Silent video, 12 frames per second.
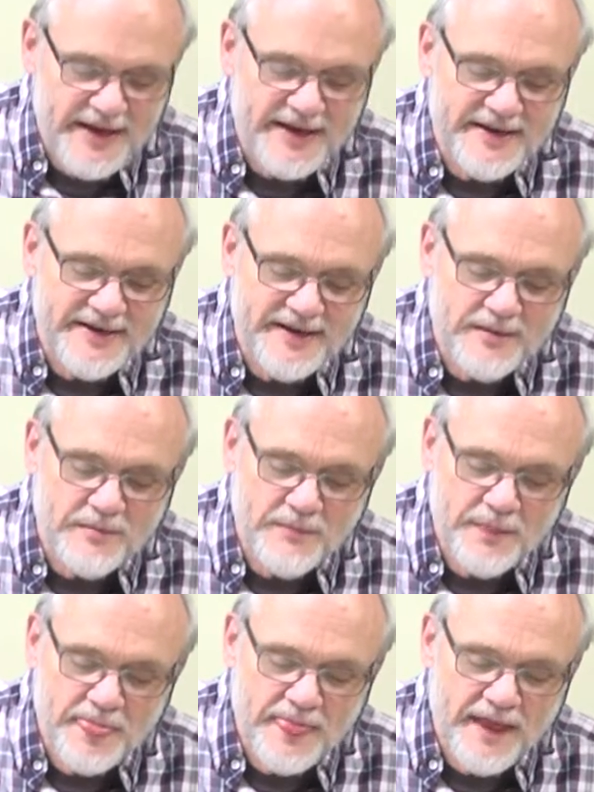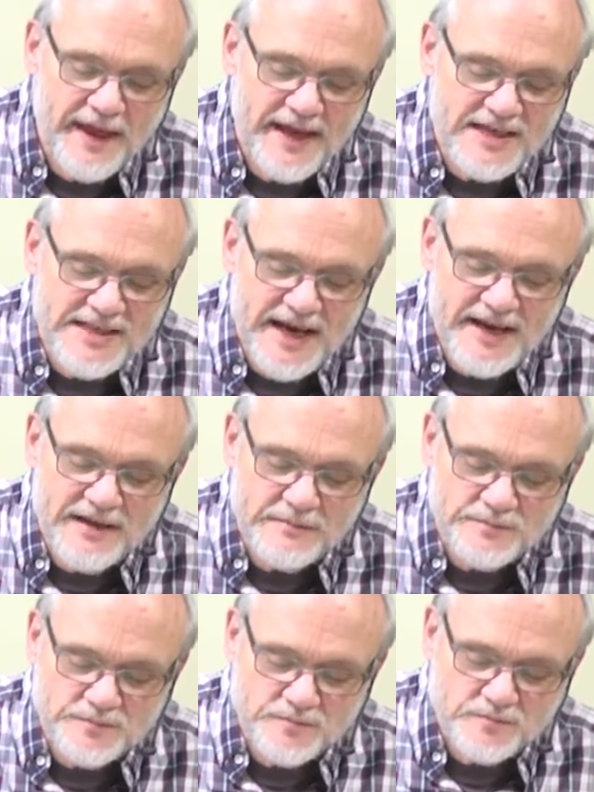And uh, as I,
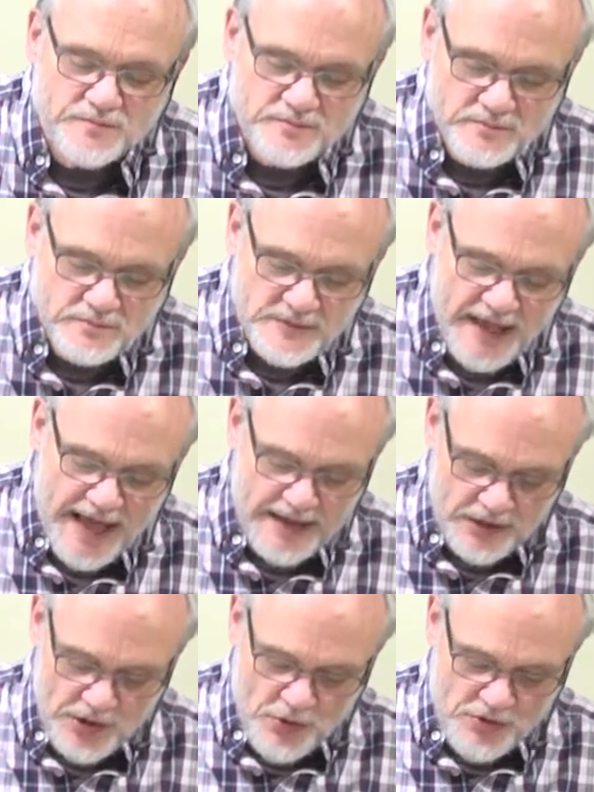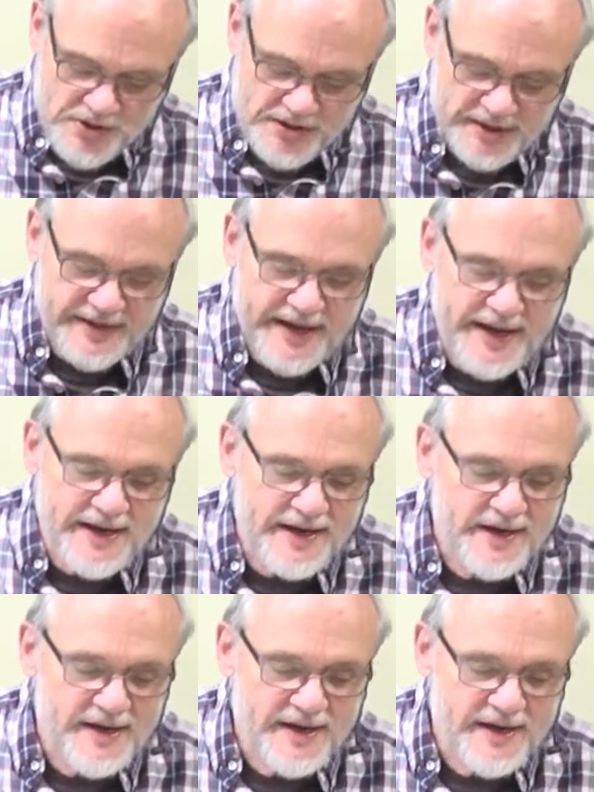I close today,